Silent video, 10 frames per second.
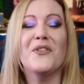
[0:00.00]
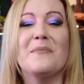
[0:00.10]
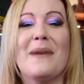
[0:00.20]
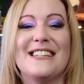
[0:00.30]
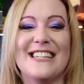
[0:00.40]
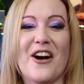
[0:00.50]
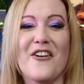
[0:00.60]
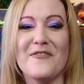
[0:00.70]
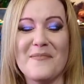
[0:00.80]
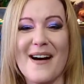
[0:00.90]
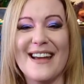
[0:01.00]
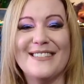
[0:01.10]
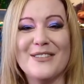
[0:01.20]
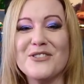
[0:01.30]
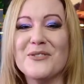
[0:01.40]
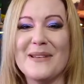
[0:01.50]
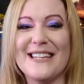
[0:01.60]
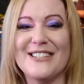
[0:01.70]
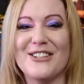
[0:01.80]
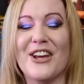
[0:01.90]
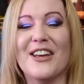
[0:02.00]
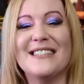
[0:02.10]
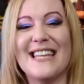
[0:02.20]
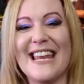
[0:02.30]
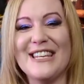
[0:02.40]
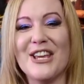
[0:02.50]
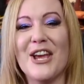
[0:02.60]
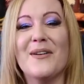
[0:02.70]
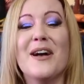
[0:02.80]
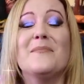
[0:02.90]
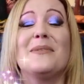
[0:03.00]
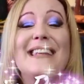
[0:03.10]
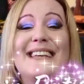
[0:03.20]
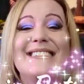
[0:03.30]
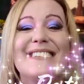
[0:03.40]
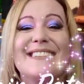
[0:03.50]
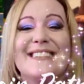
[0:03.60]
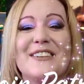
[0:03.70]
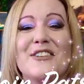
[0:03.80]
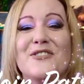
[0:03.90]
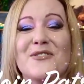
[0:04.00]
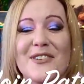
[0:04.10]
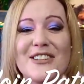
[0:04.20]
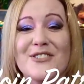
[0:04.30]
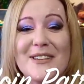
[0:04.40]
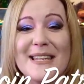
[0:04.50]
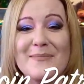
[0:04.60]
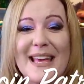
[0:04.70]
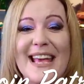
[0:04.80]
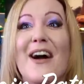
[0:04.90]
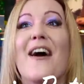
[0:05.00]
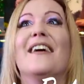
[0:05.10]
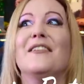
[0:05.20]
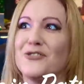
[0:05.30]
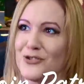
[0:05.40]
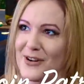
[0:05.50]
want the magic of my social media to continue, please consider joining me on